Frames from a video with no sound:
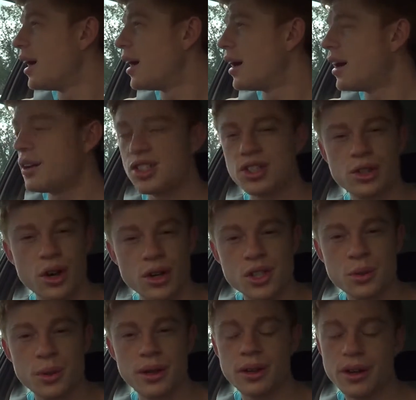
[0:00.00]
Uh, just gotta
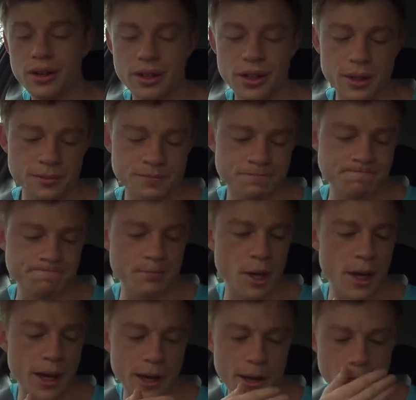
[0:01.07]
do what you gotta do.
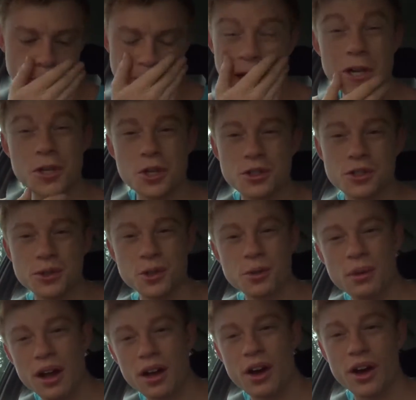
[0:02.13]
Um, I choose to do
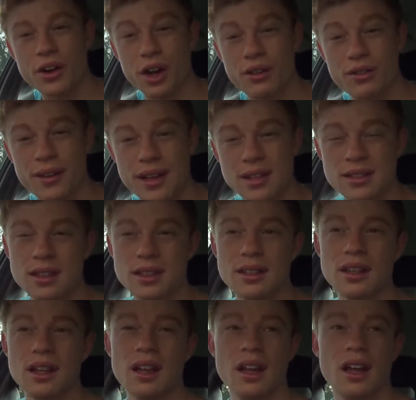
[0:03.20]
my cardio
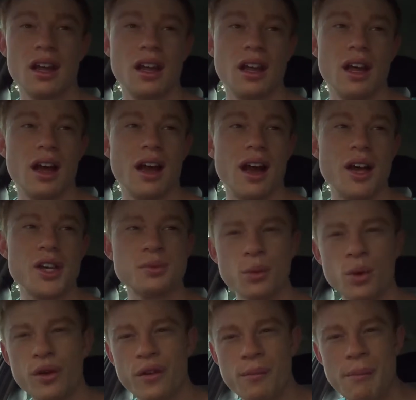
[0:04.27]
fasted. Uh, it's
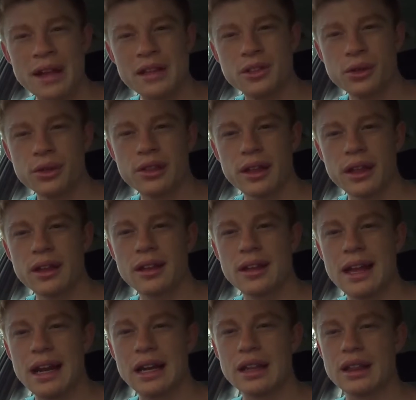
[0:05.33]
more of a mental thing
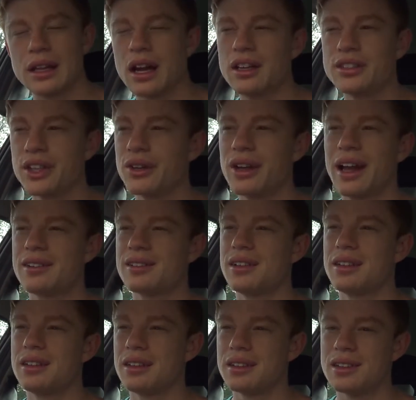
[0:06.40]
than anything. I don't
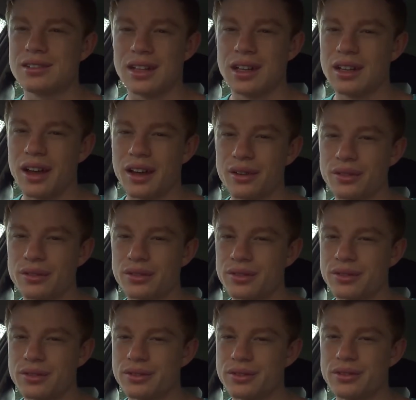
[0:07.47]
actually think there's any kind
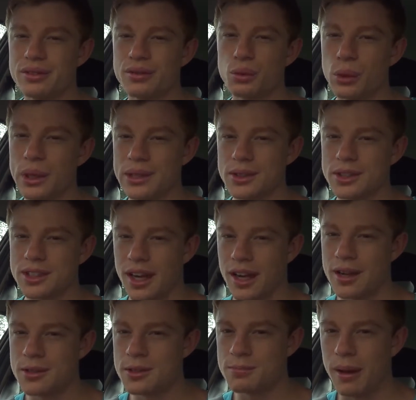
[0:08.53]
of real
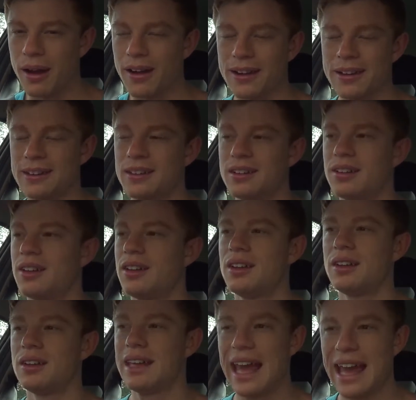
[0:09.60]
science behind
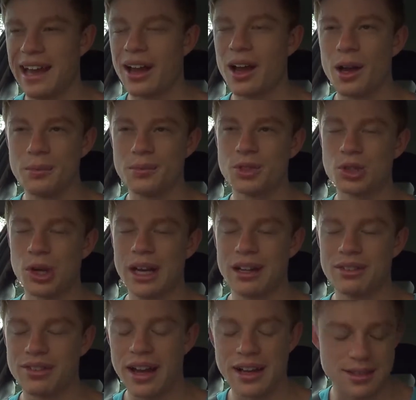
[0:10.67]
getting up,
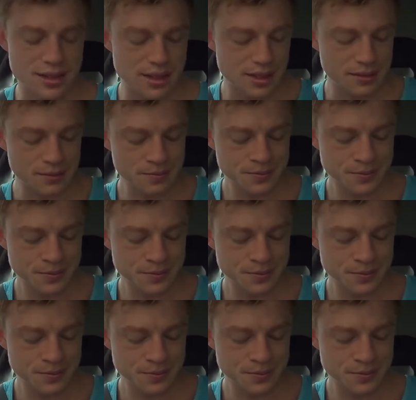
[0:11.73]
training fasted,